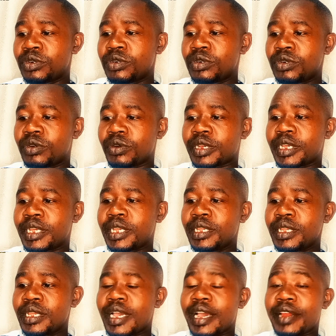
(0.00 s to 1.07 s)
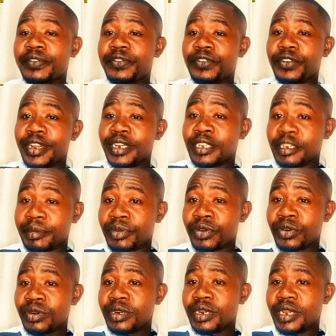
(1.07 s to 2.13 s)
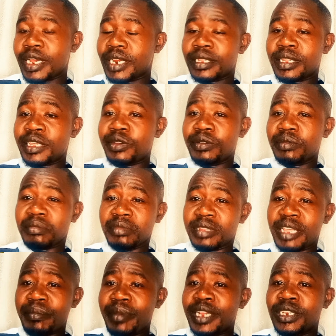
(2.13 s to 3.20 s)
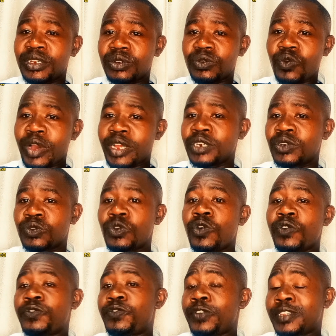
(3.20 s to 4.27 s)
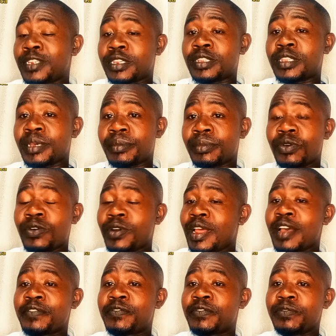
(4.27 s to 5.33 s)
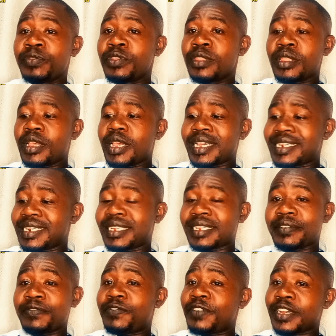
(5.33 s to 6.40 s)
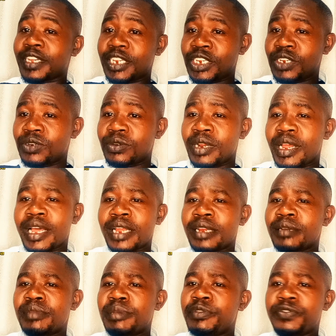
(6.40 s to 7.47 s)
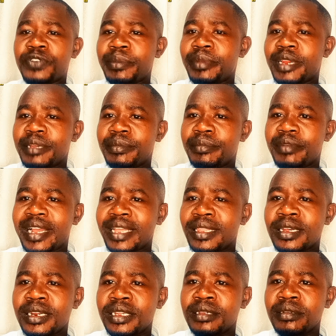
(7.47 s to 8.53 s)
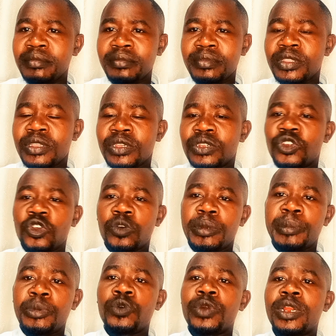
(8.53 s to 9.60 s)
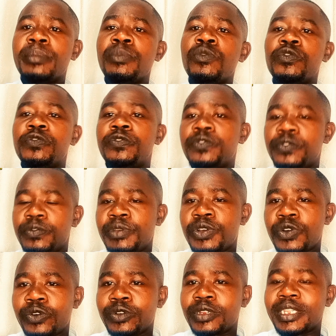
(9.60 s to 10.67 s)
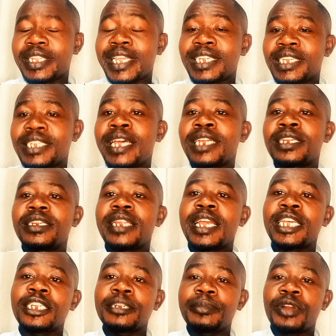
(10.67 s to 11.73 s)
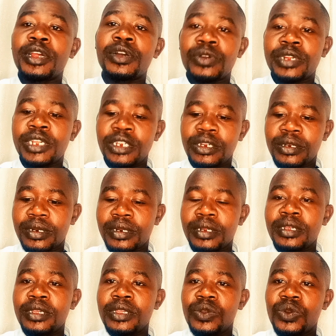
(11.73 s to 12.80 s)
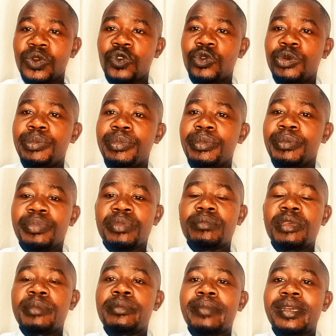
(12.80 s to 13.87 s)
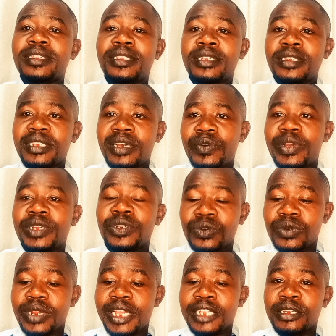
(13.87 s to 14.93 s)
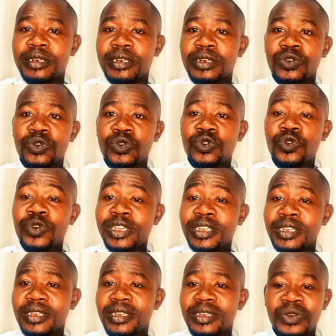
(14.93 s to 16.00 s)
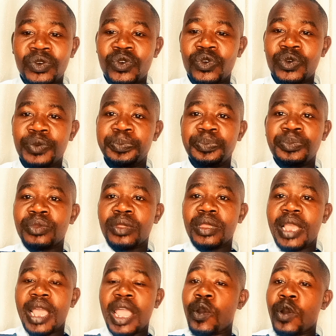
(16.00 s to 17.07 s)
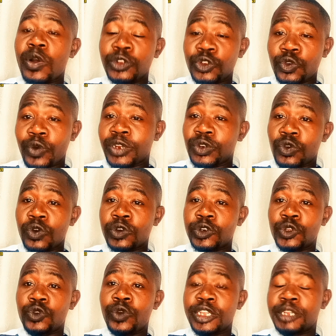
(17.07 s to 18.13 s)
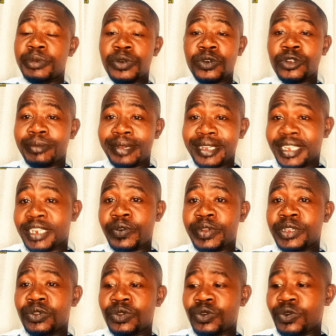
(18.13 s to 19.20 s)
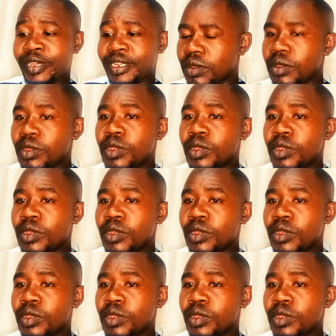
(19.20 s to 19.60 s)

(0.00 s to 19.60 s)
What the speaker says: okay, and friends abroad, and they might want to go visit them or have like some vacation and maybe family gathering. So people will move because there's that diaspora connection. You know, maybe my sister went to US, so I also want to go to US because my sister went to US.